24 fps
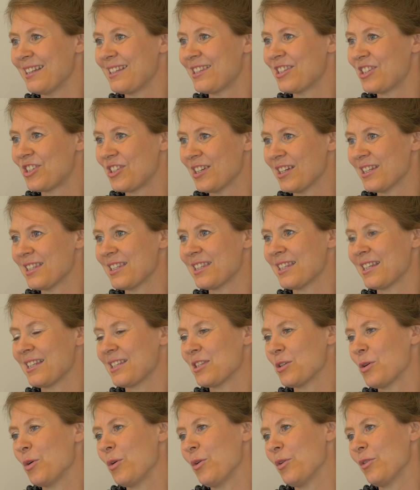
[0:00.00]
It's just,
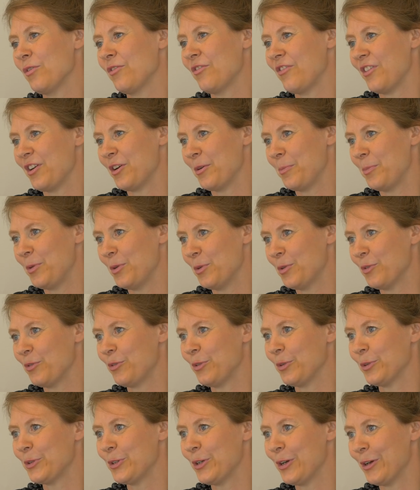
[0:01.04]
it's all very
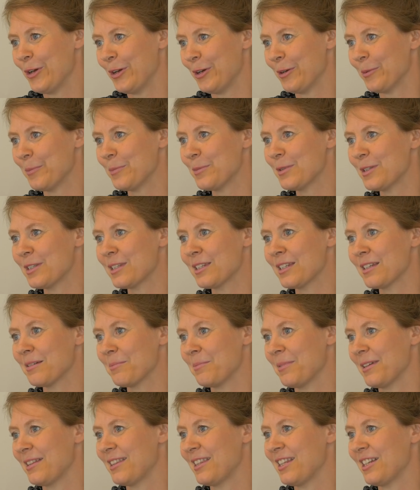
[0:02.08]
beautiful terms,
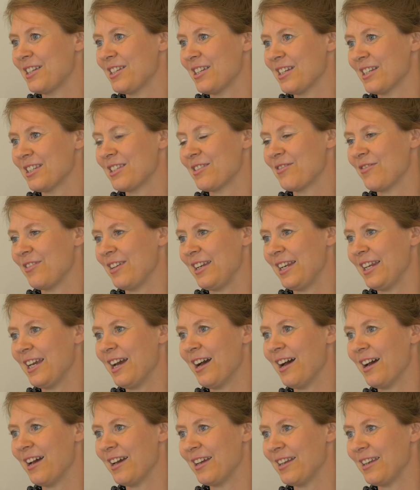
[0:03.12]
but they're just
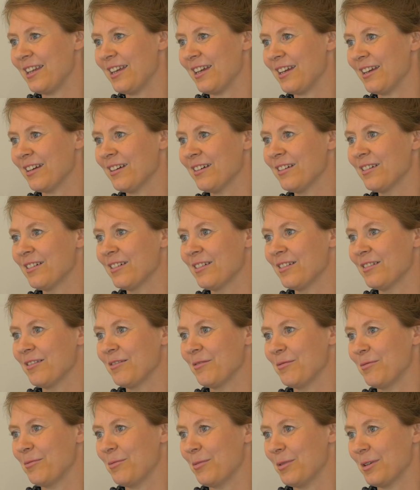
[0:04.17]
really hiding
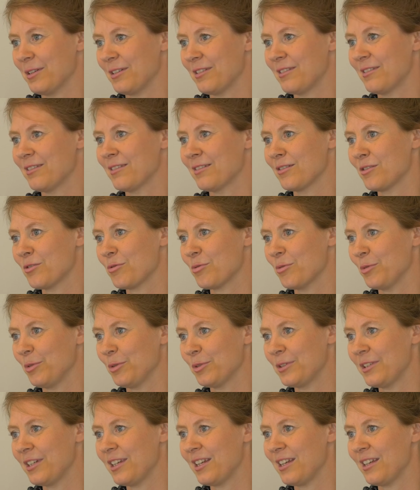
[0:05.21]
what
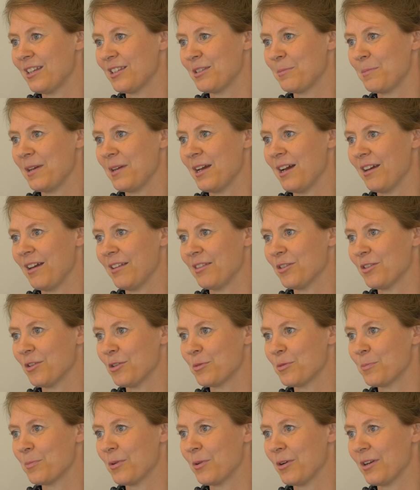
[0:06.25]
cruelty is behind
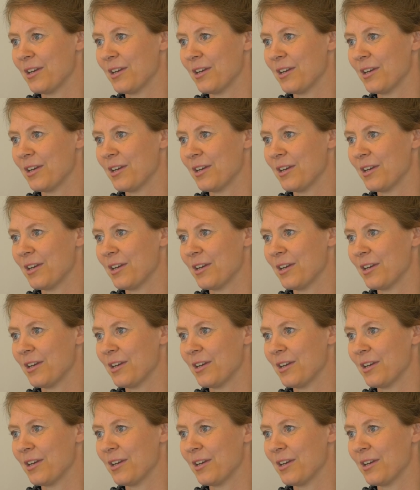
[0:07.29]
those